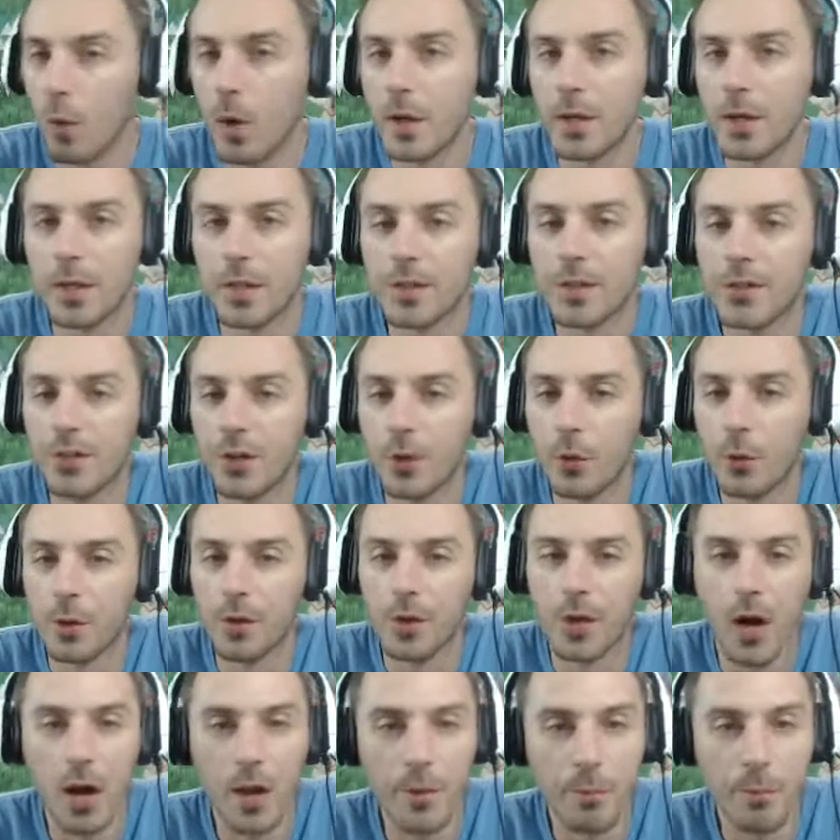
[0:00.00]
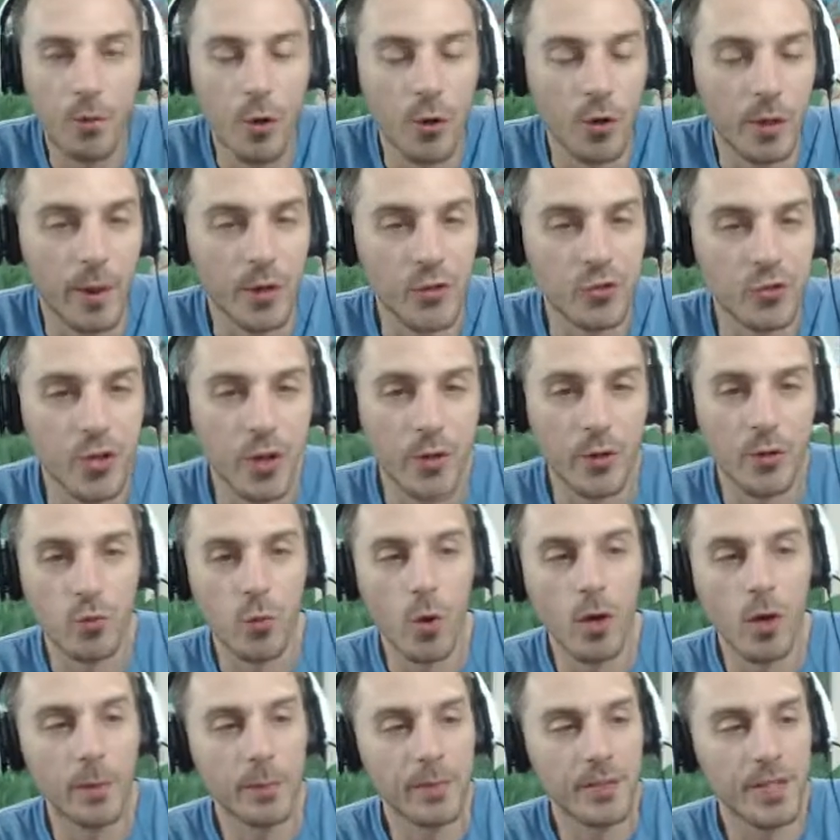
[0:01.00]
What is going on, Pokemon trainers?
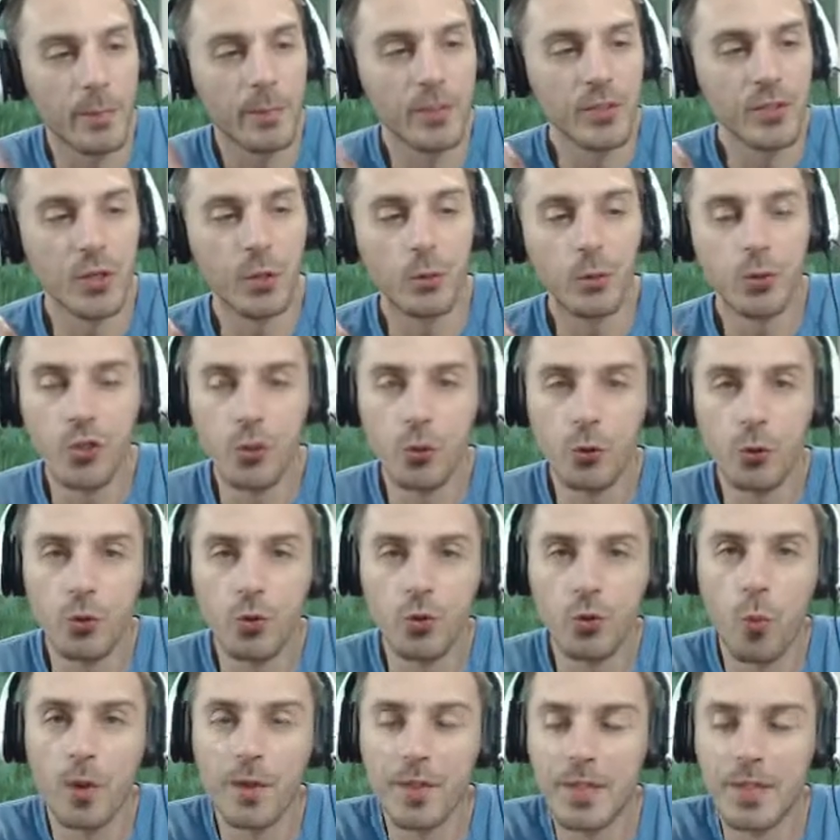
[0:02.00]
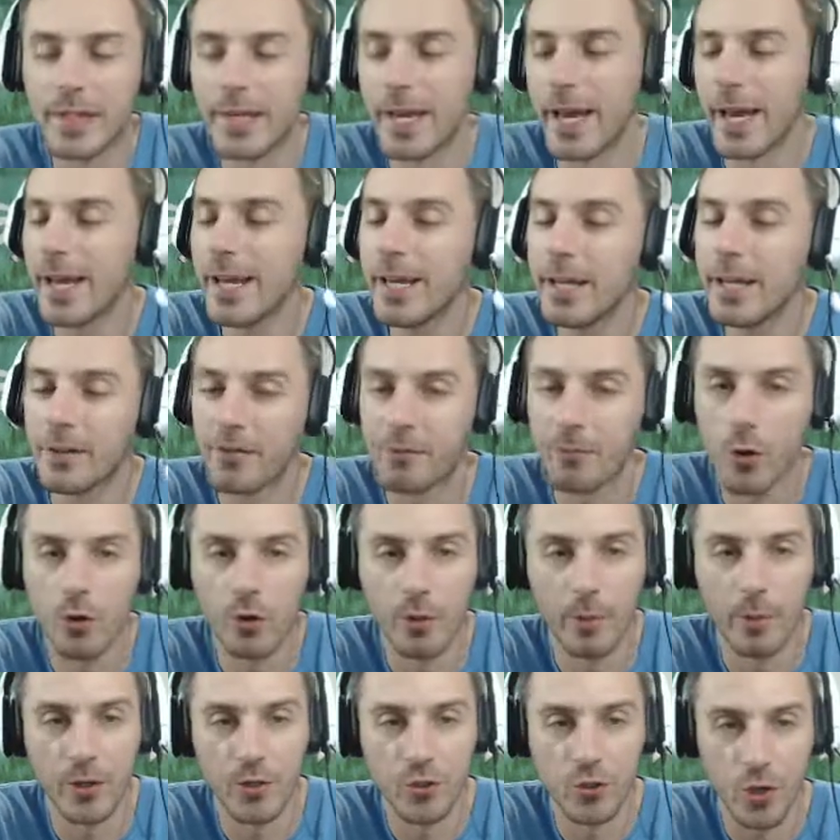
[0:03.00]
Welcome to episode 228 of
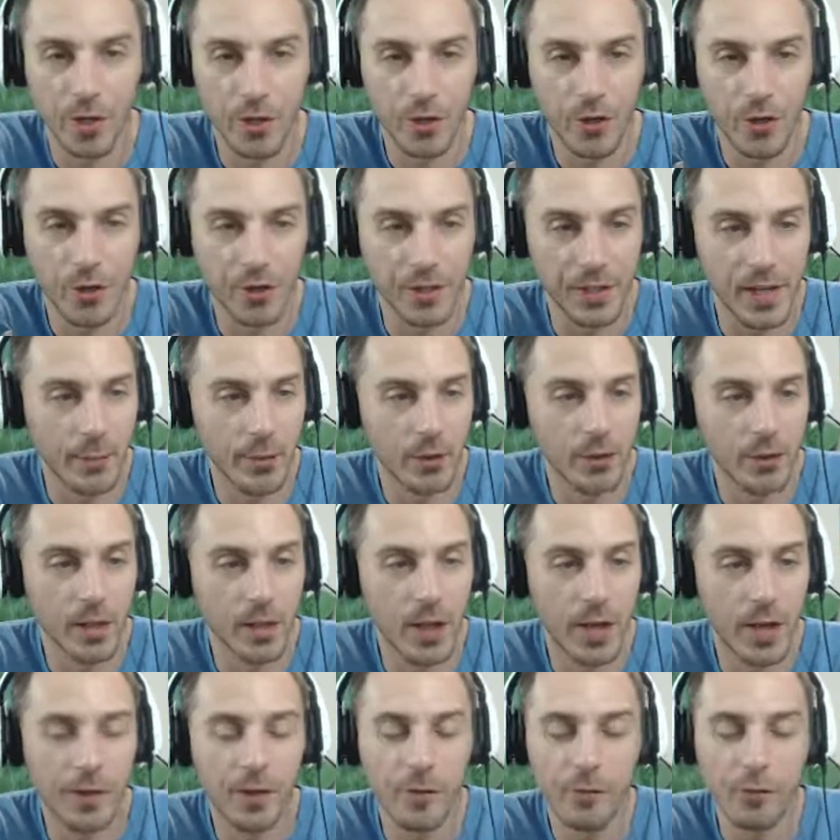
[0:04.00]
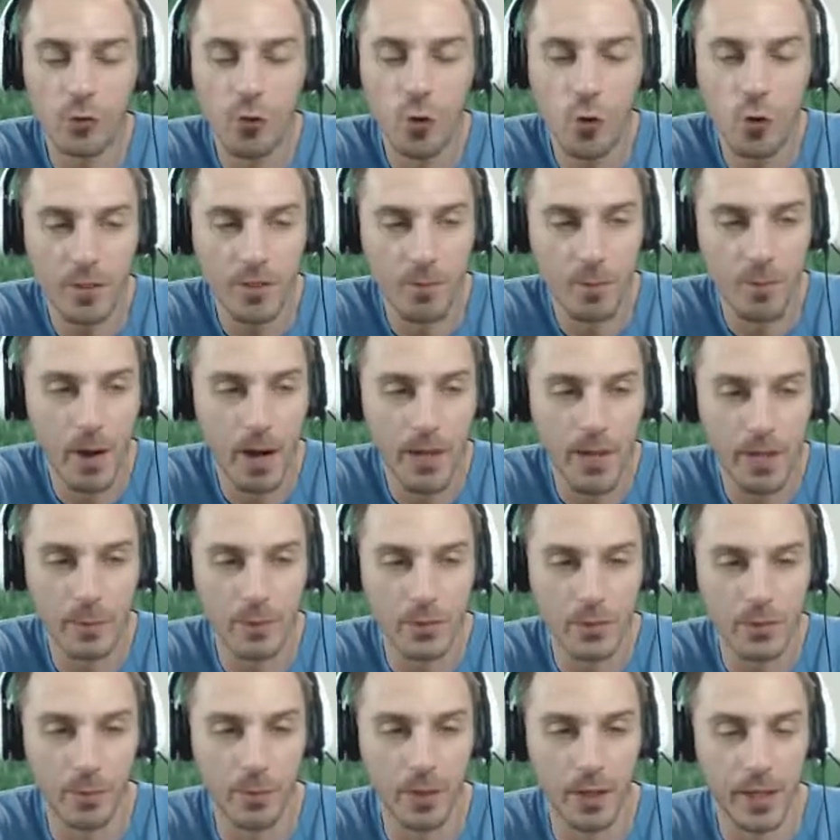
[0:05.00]
Pokemon Trading Card Game Online. Of course, my name
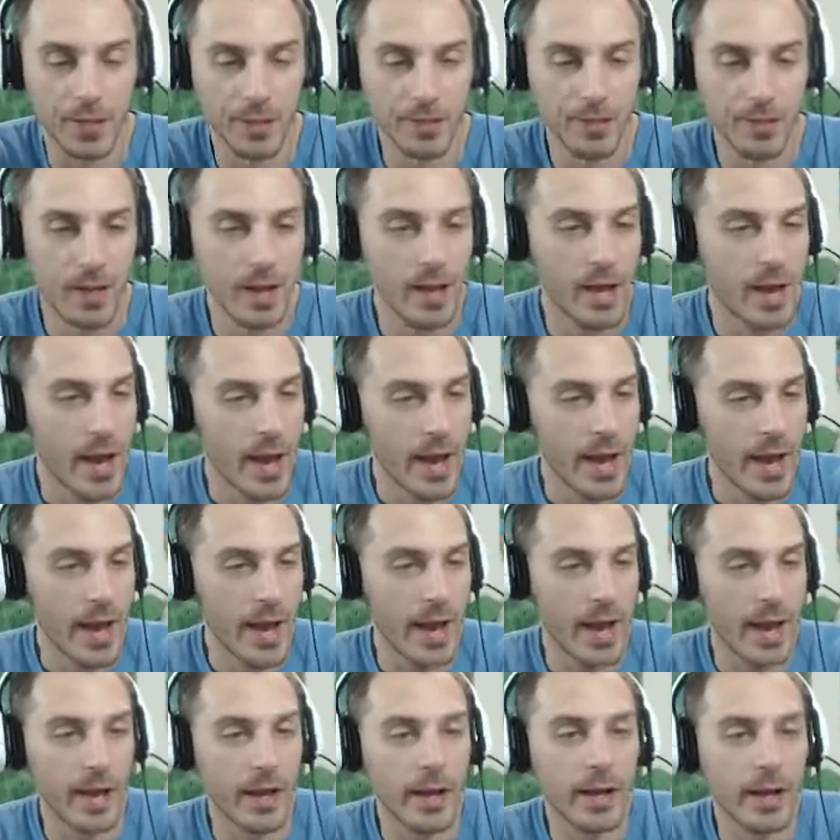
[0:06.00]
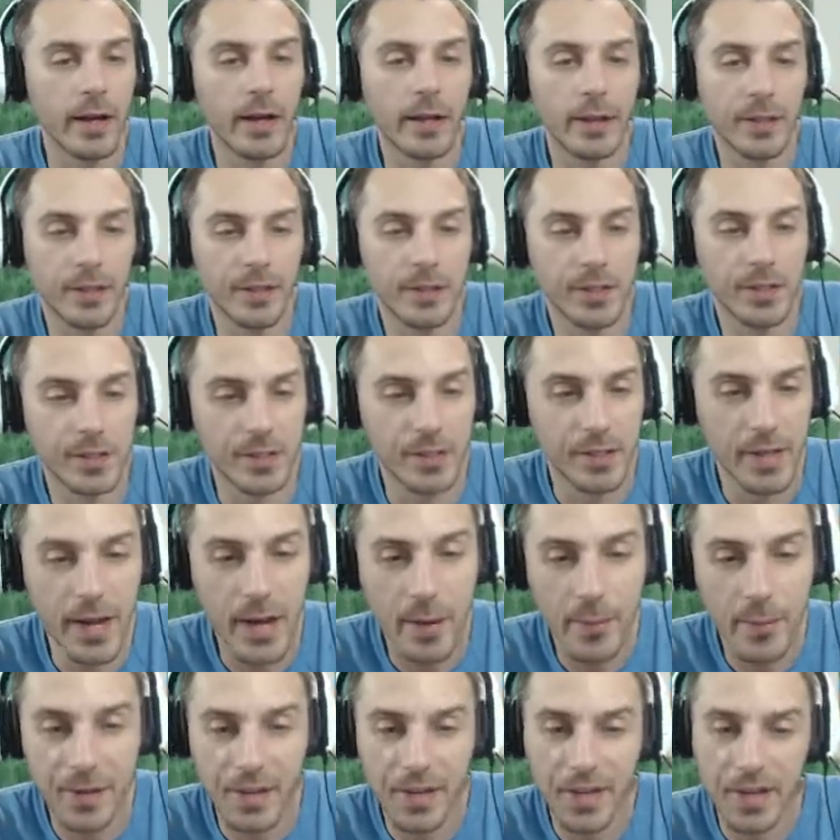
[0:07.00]
is Blaze, and today
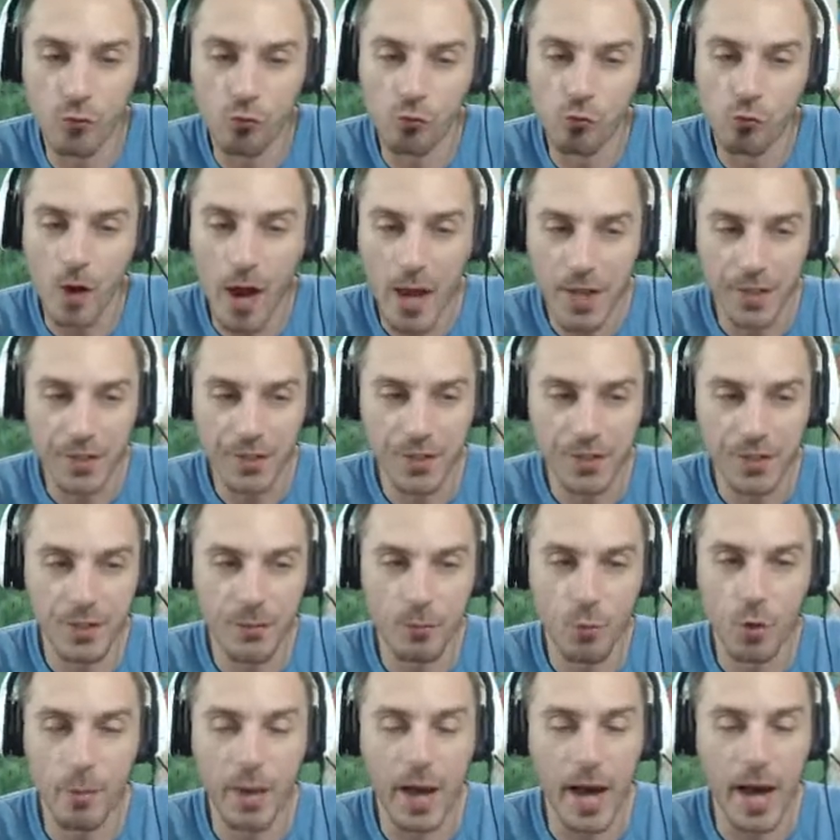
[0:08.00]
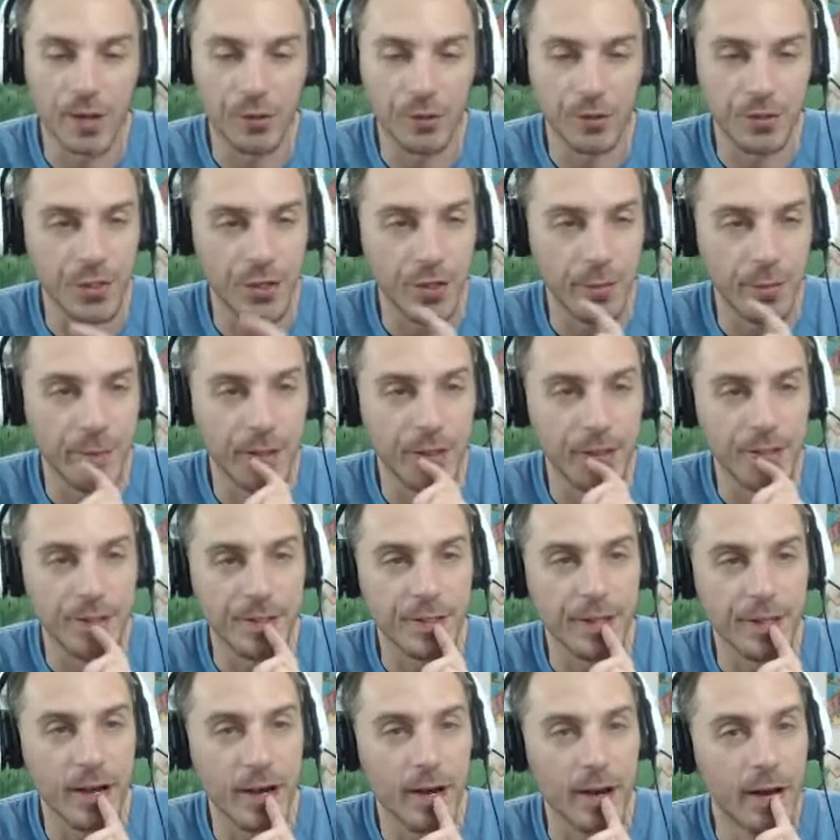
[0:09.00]
I'm going to get right into some more battles here
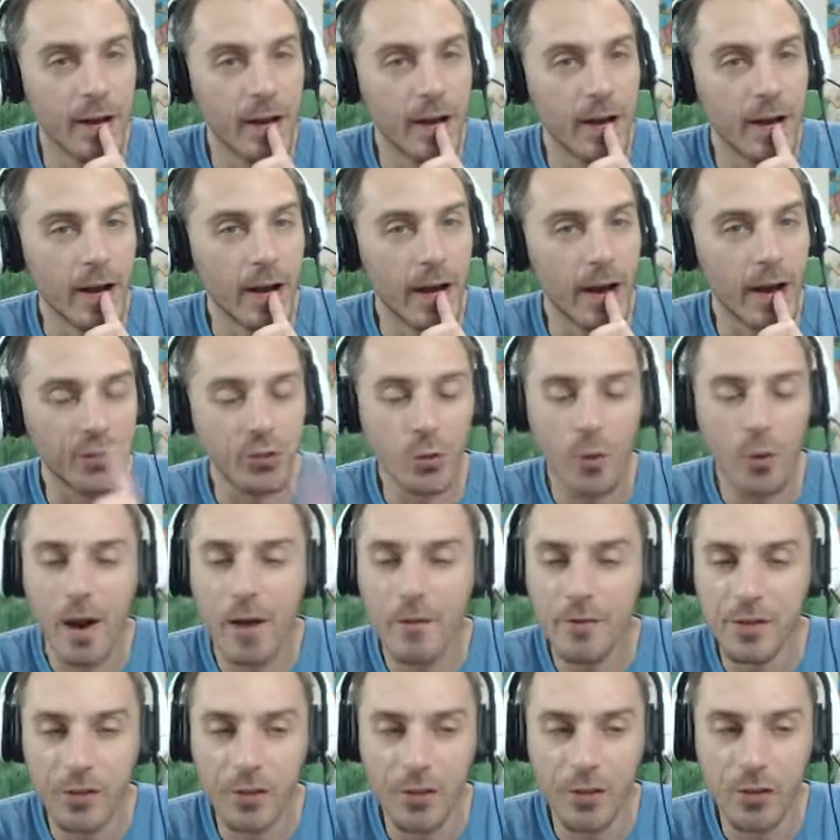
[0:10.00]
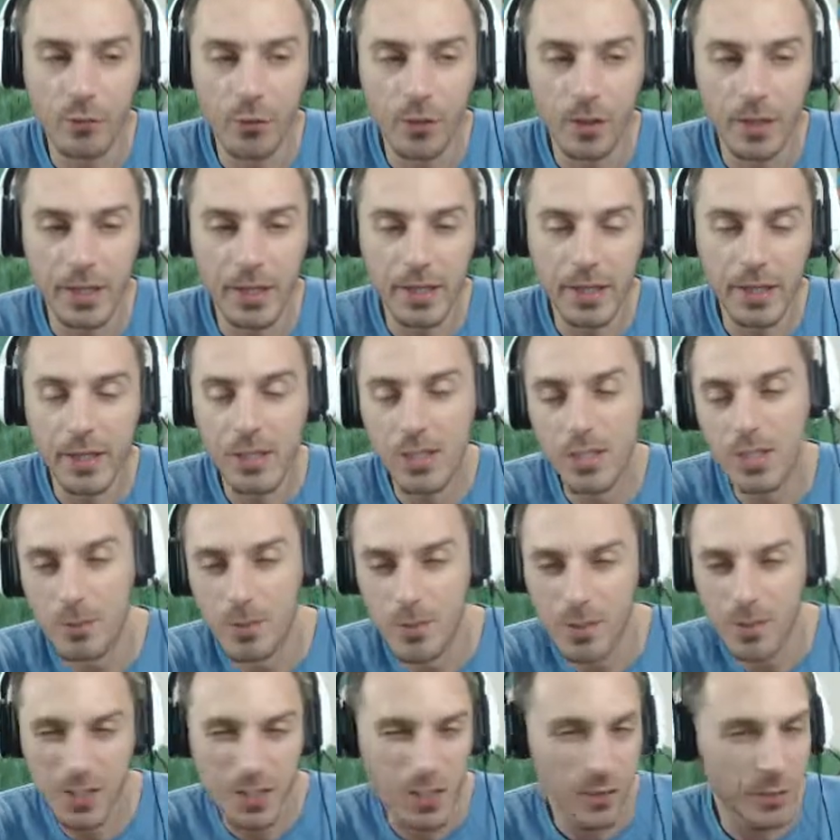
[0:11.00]
because I don't have anything really
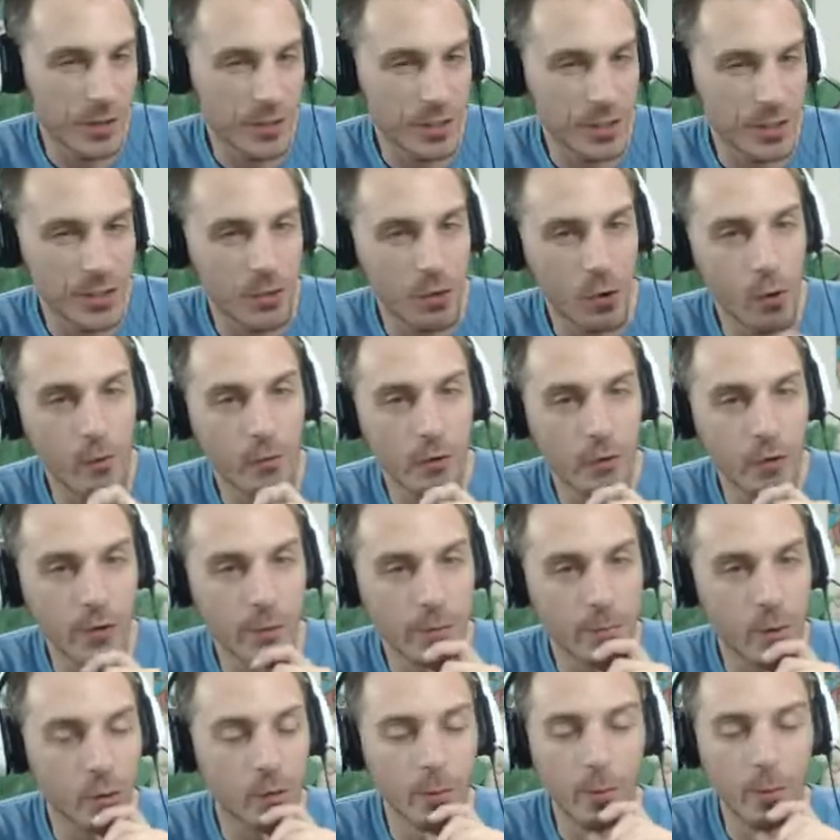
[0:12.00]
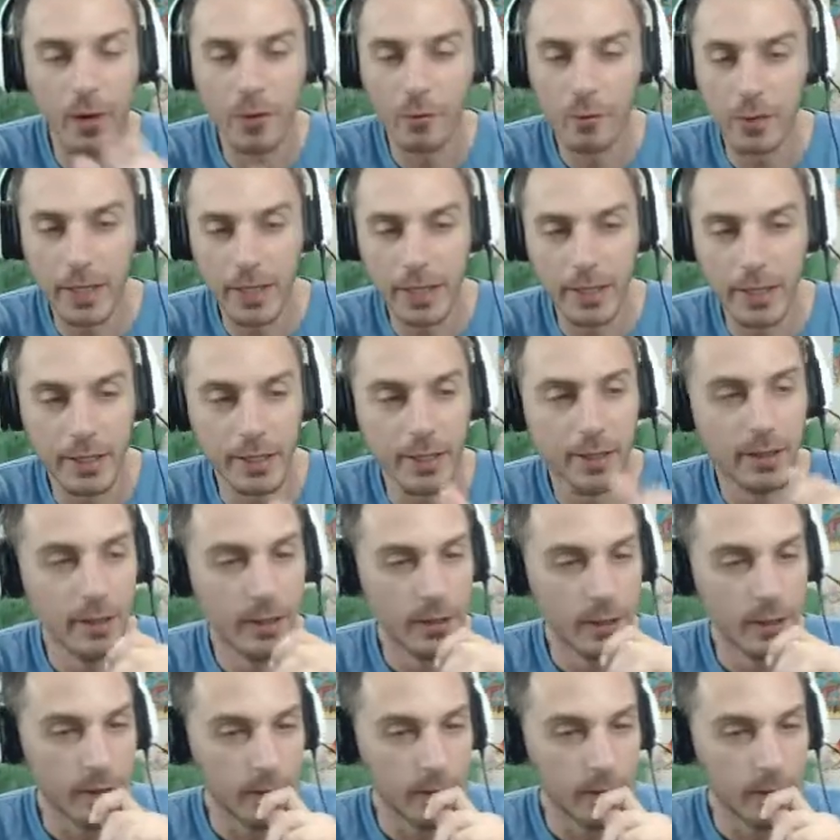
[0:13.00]
specific to go over, Pokemon related.